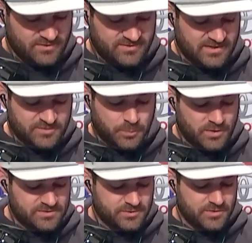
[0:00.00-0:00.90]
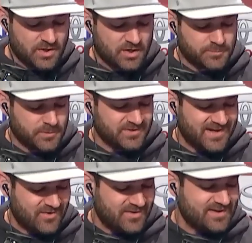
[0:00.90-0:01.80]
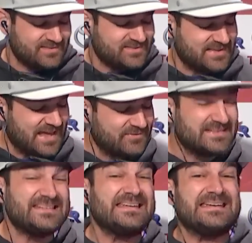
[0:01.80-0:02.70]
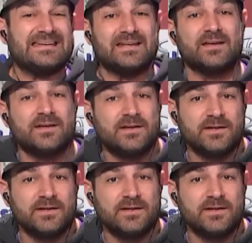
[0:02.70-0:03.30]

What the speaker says: 6.2 yards per carry, 17